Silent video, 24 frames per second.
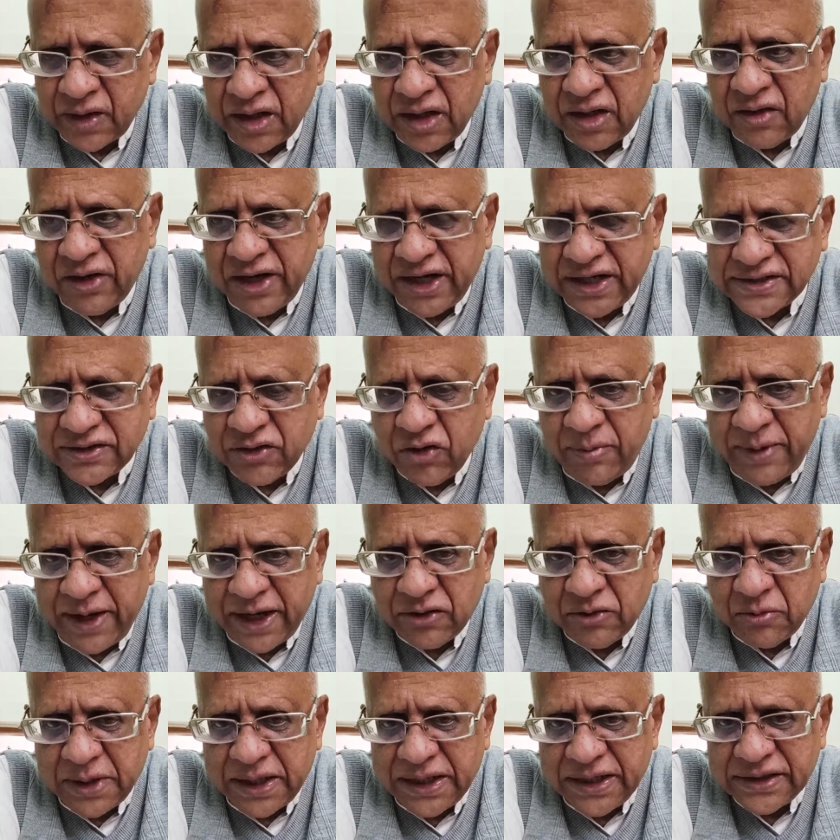Now let's go back
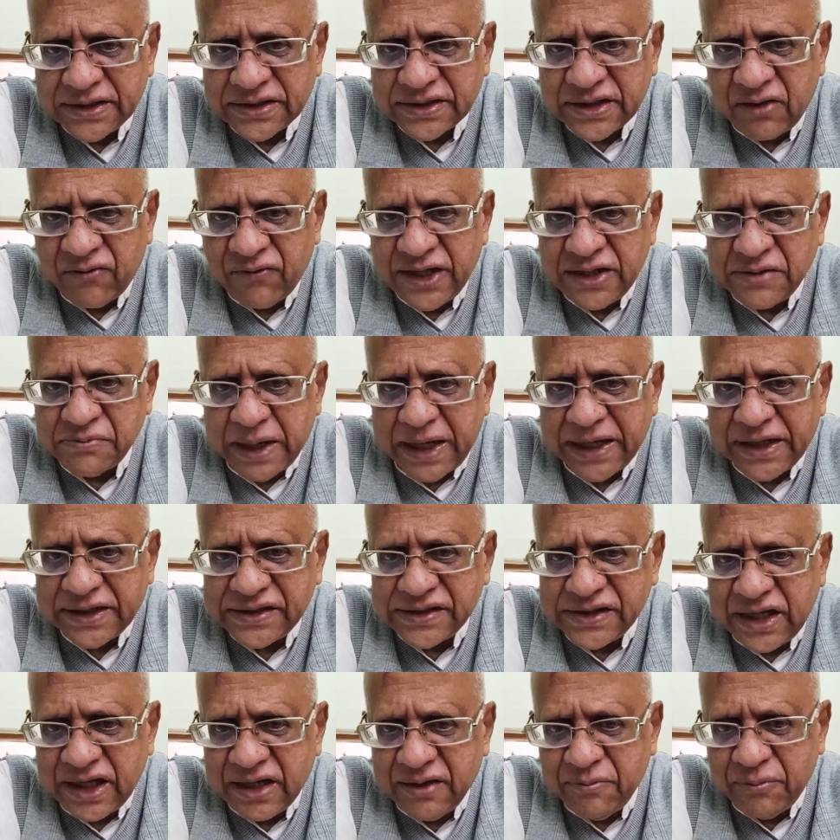to Baltistan. Why is
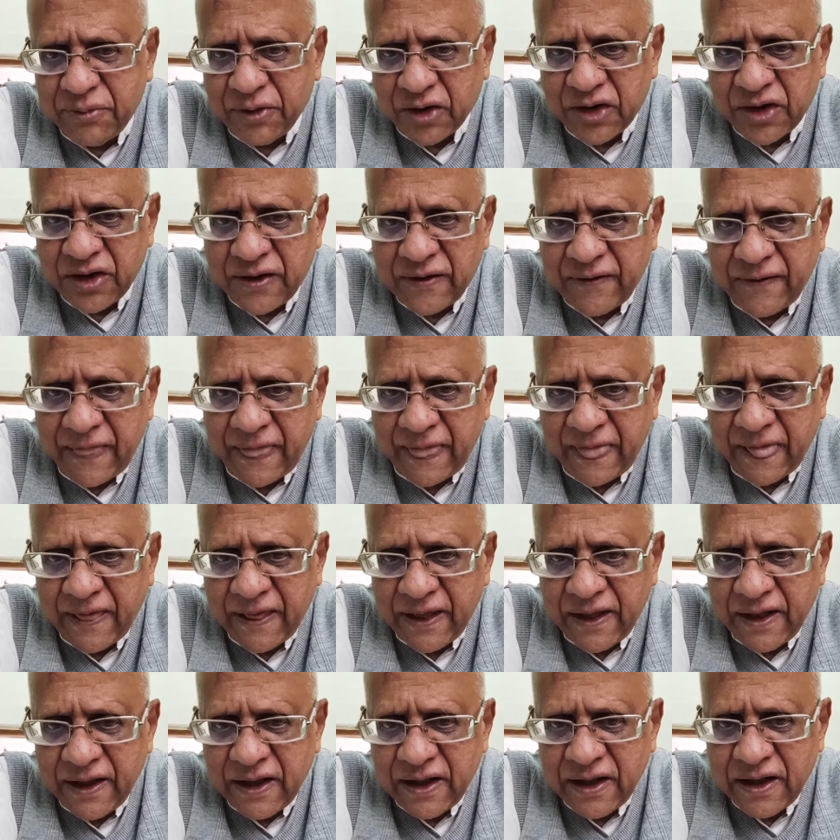Baltistan important?
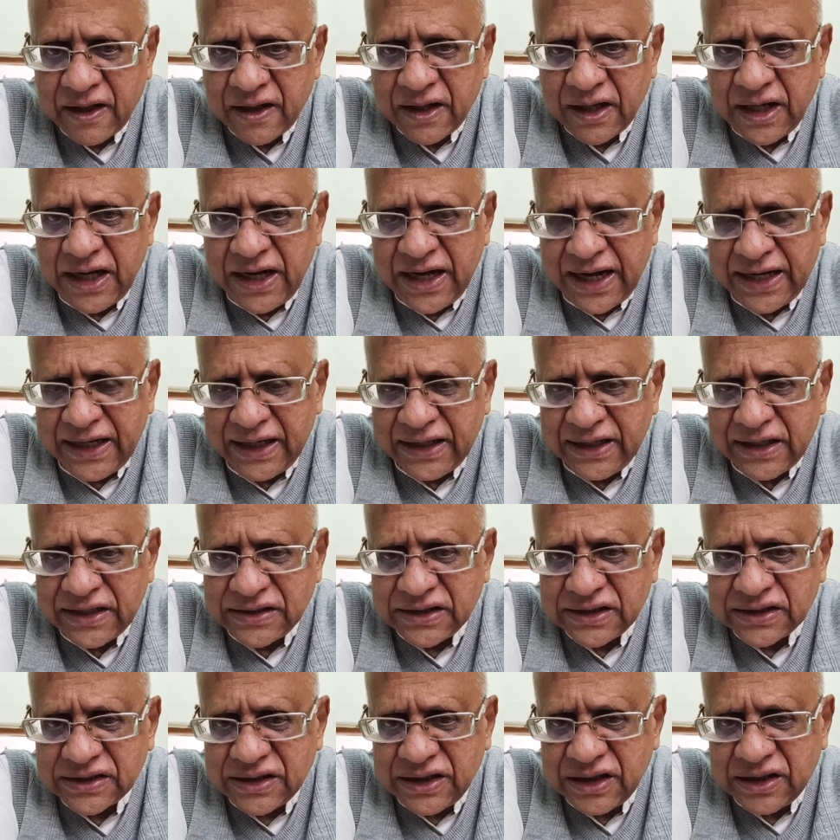In
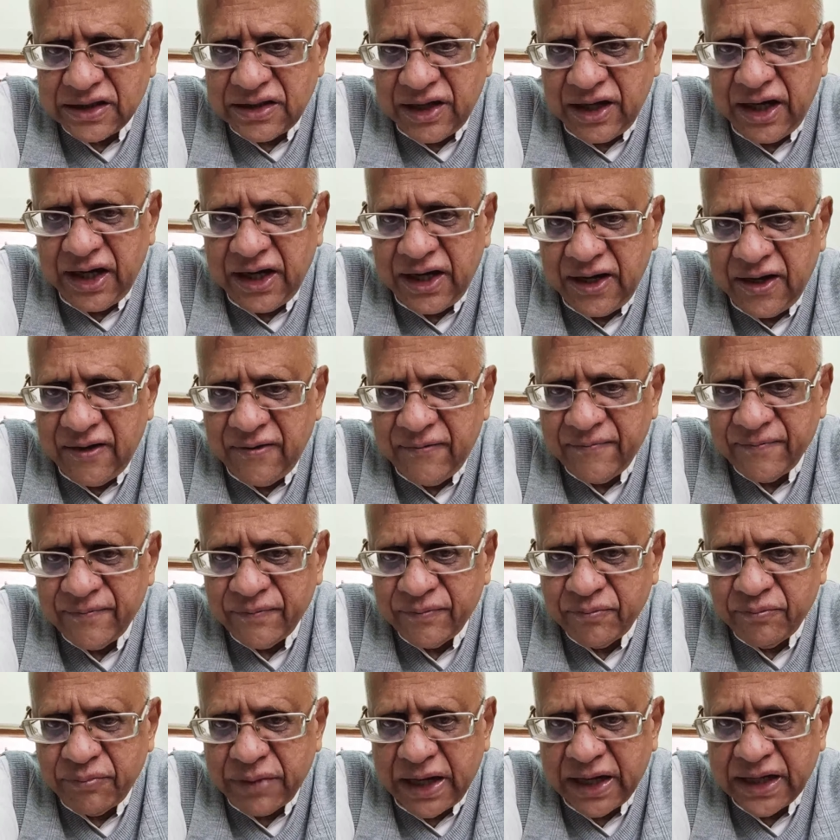
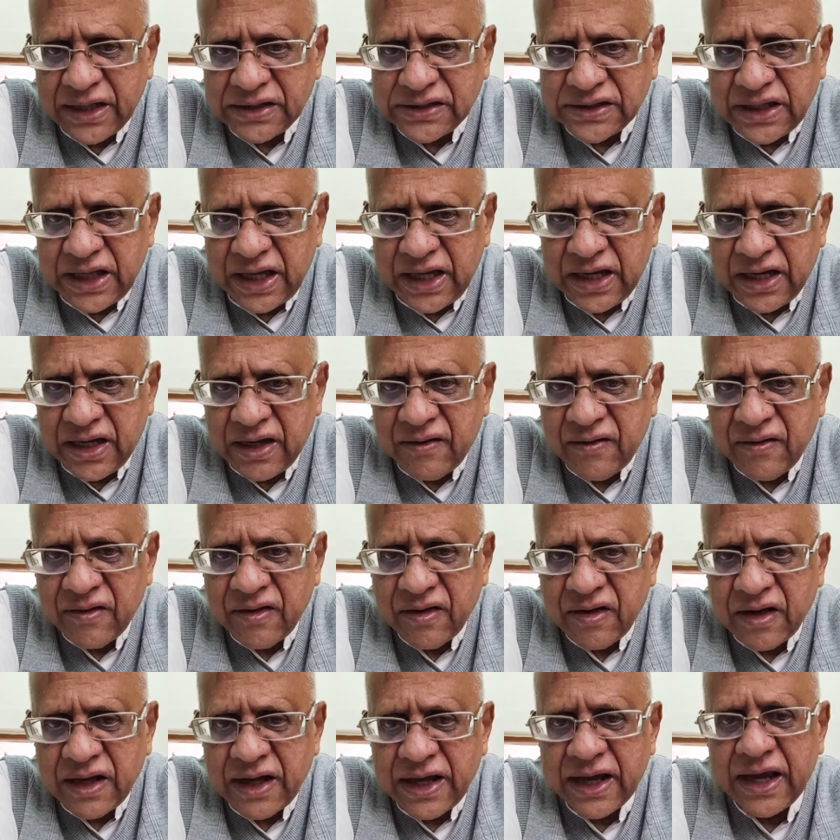1963, Pakistan,
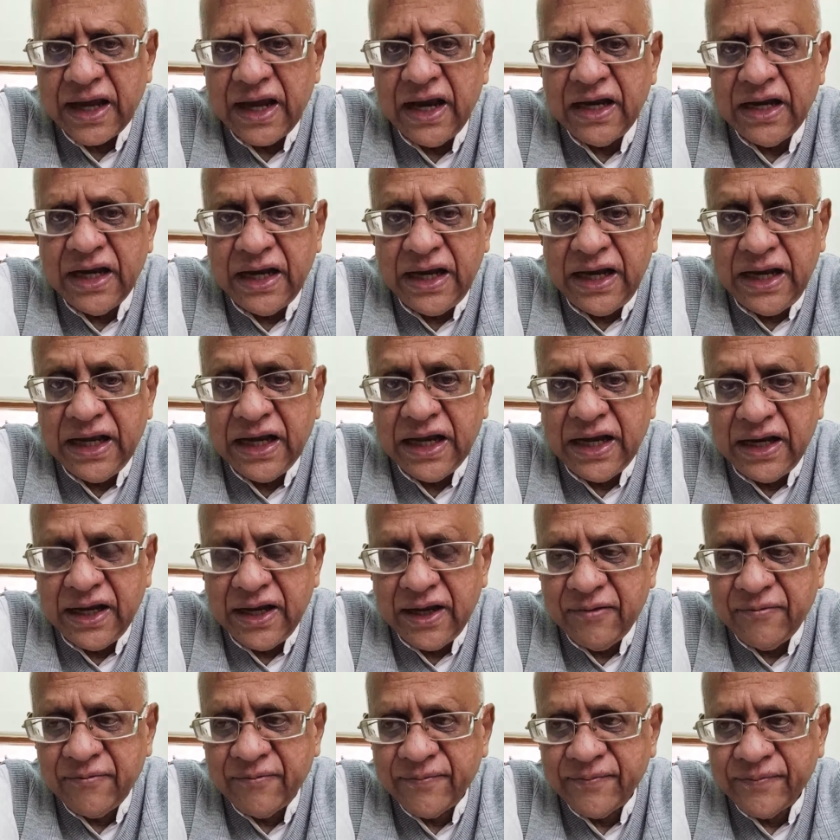again
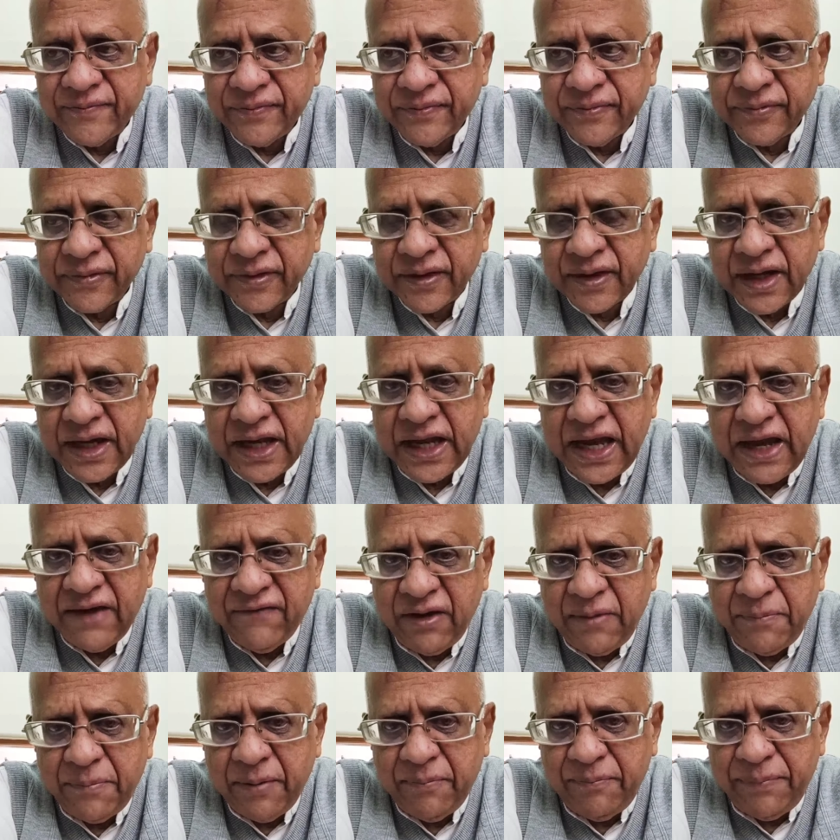illegally, gave
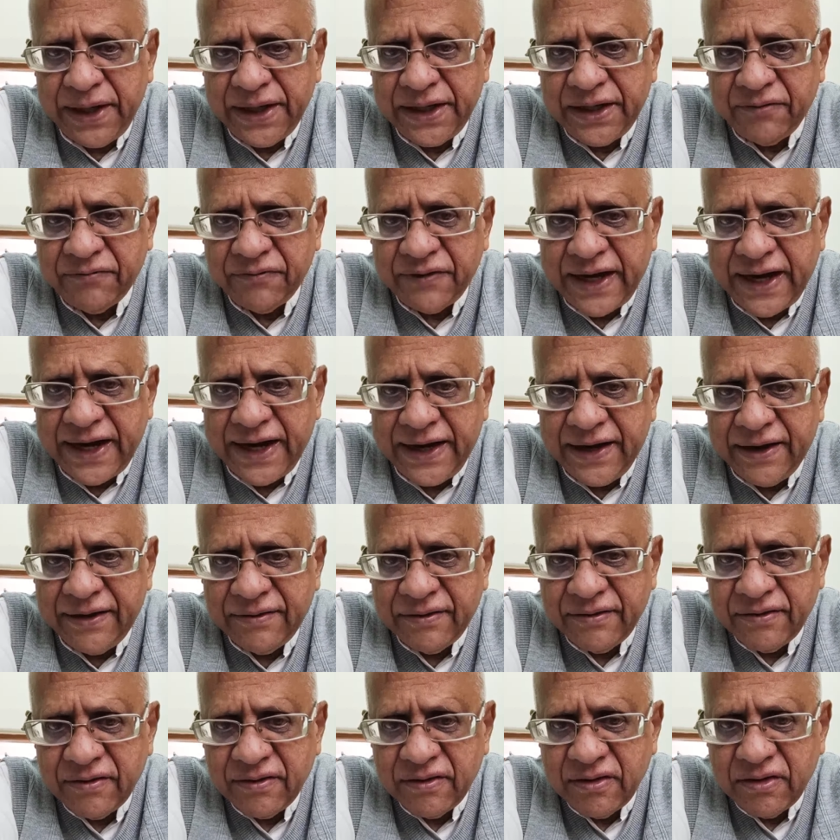up a bit of land
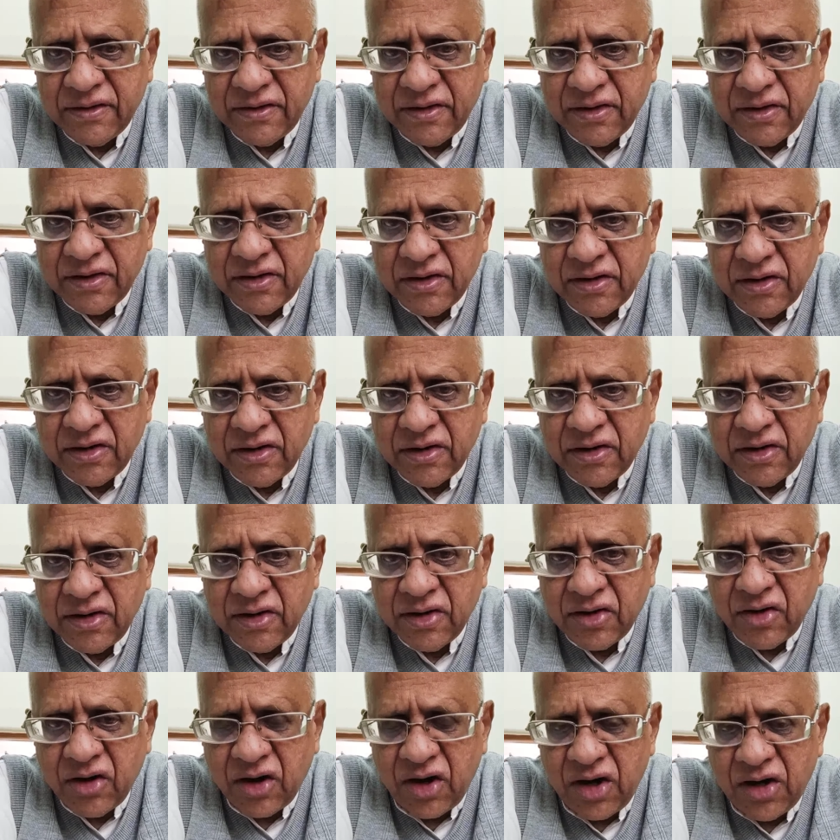
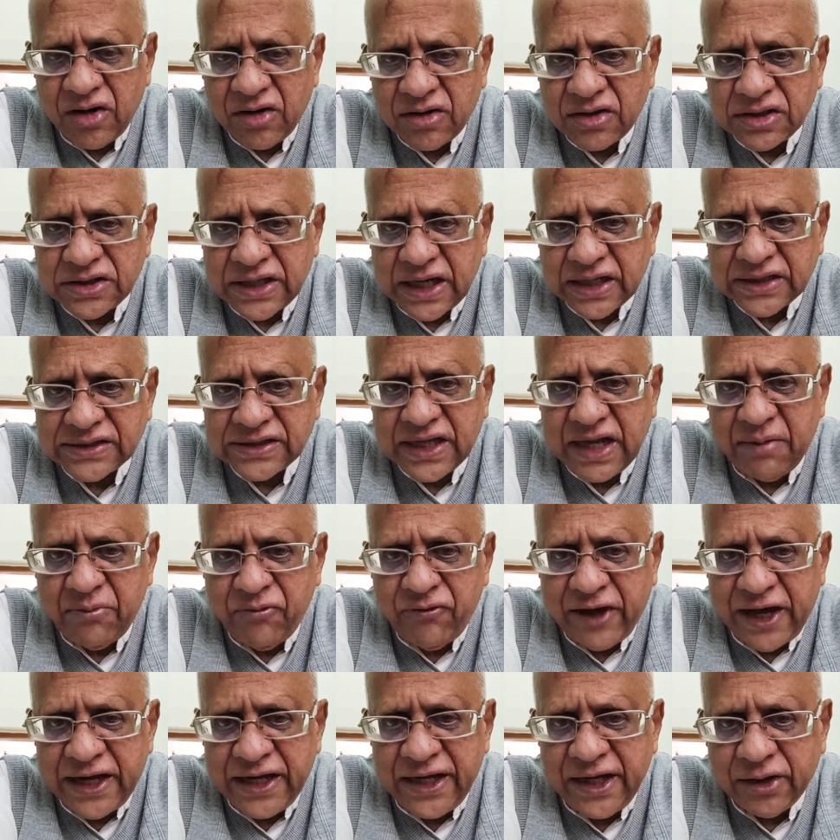called Shaksgam
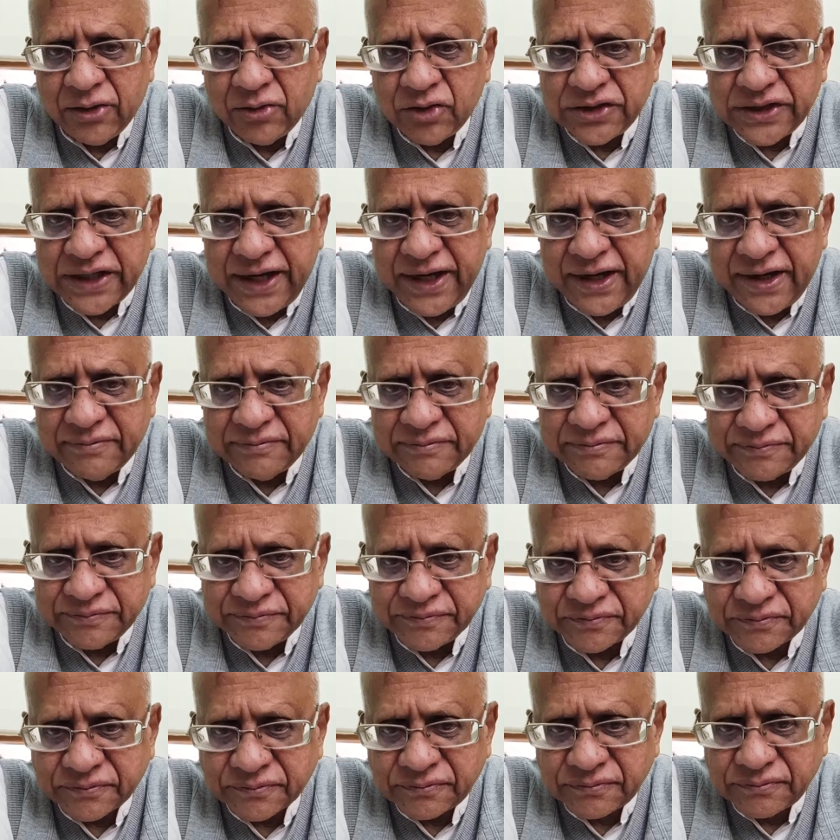Valley to China,
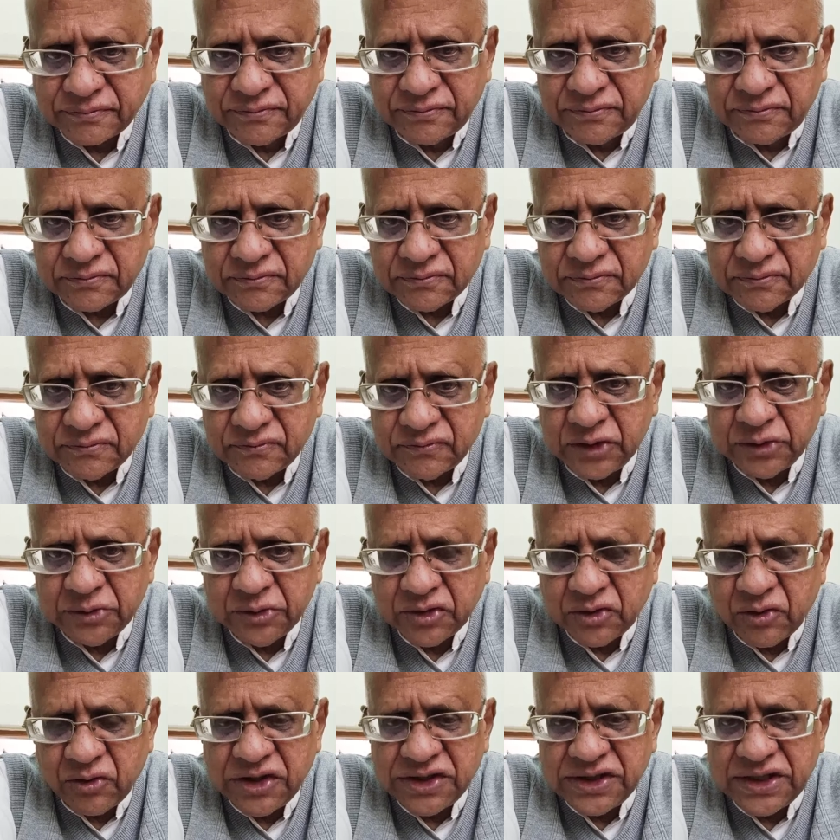which
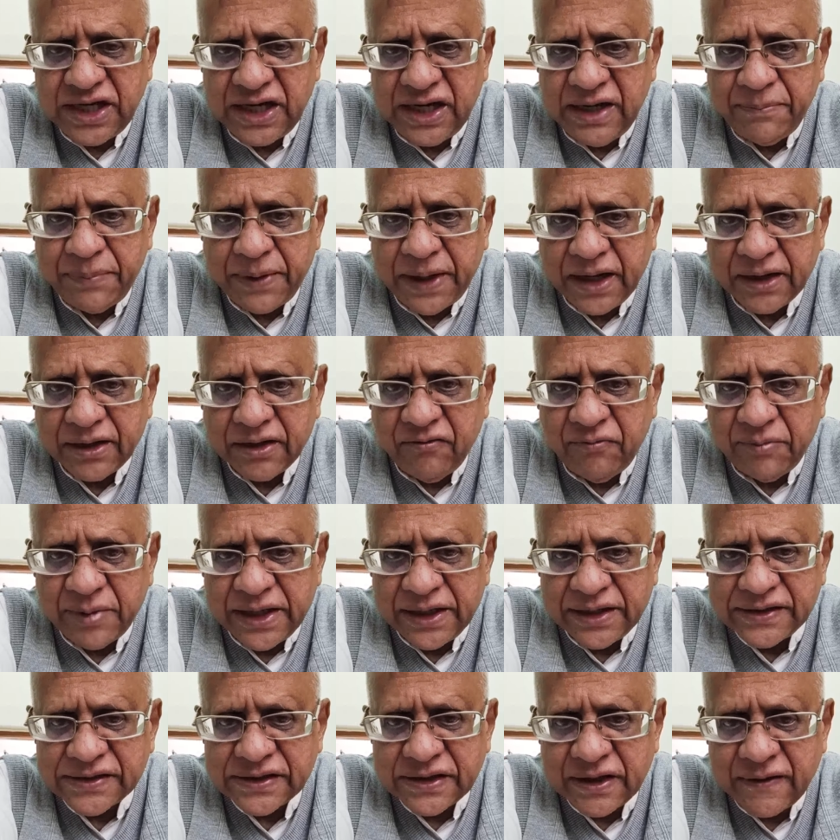was originally part of
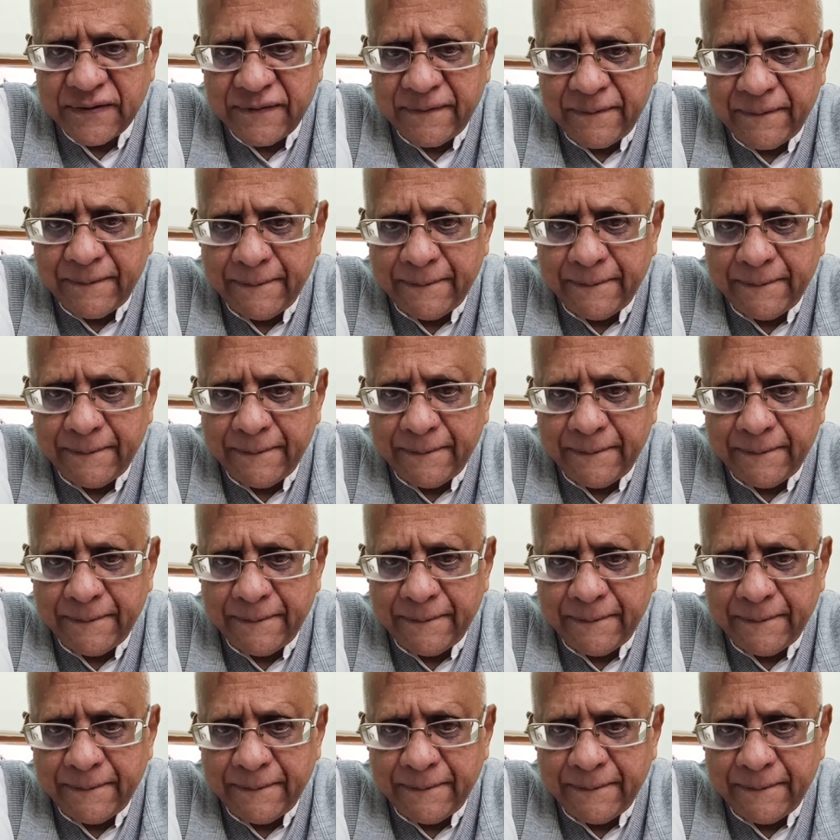Baltistan.